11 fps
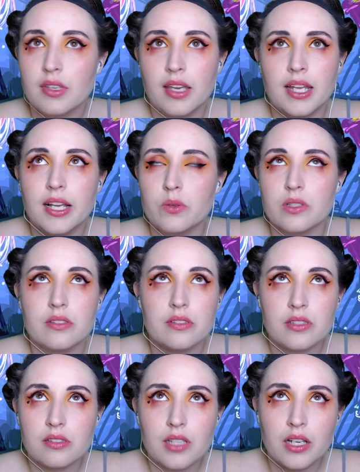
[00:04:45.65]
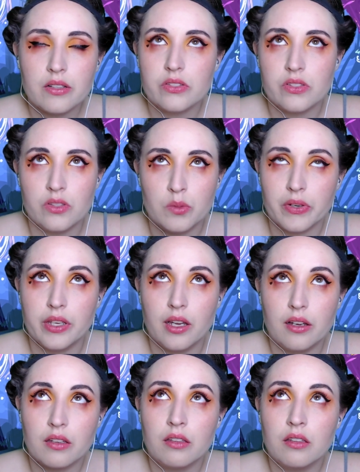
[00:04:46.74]
And I was super
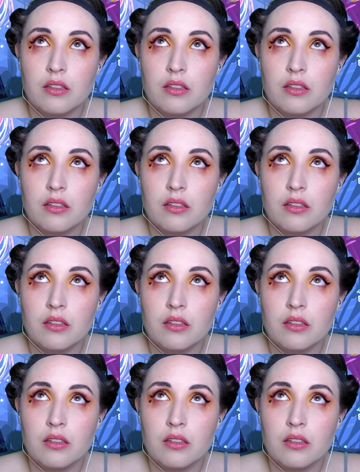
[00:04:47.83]
young.